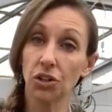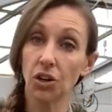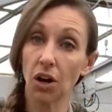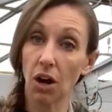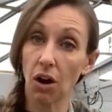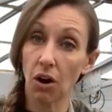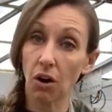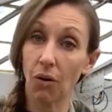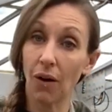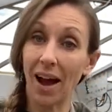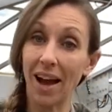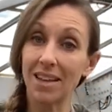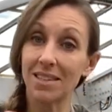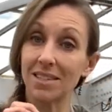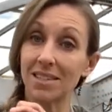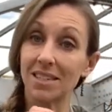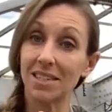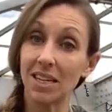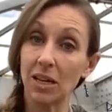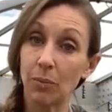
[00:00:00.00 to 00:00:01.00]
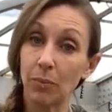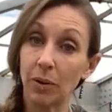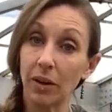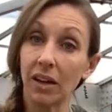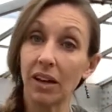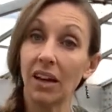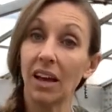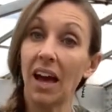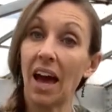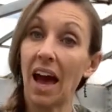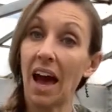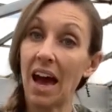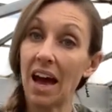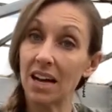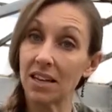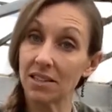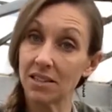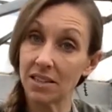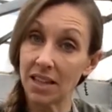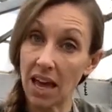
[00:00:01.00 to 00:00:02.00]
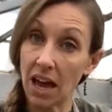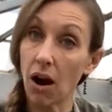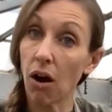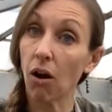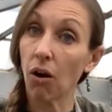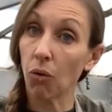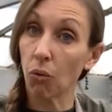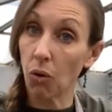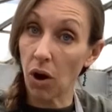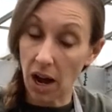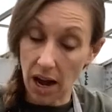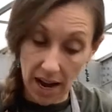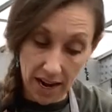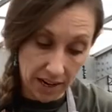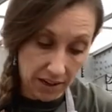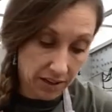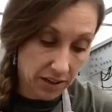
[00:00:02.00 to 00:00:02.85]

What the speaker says: go as deep as they are wide.